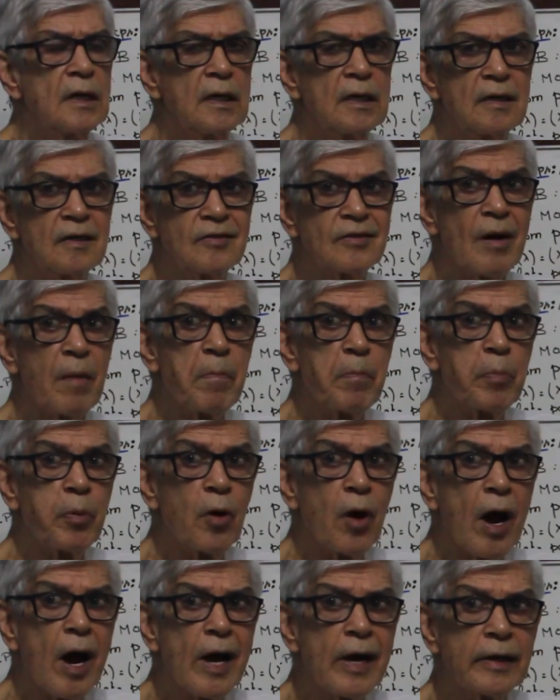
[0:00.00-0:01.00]
it is
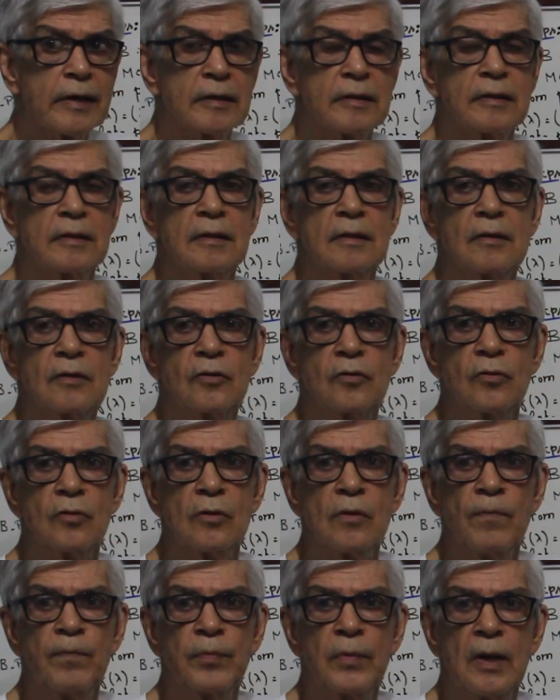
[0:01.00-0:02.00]
applied
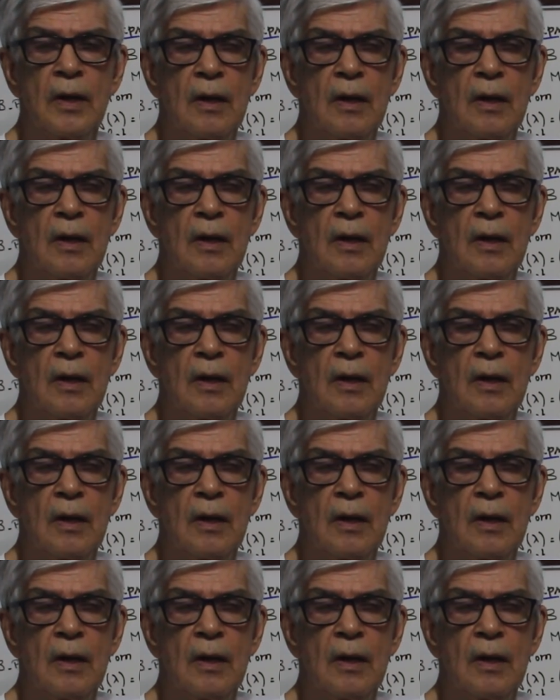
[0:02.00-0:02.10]
to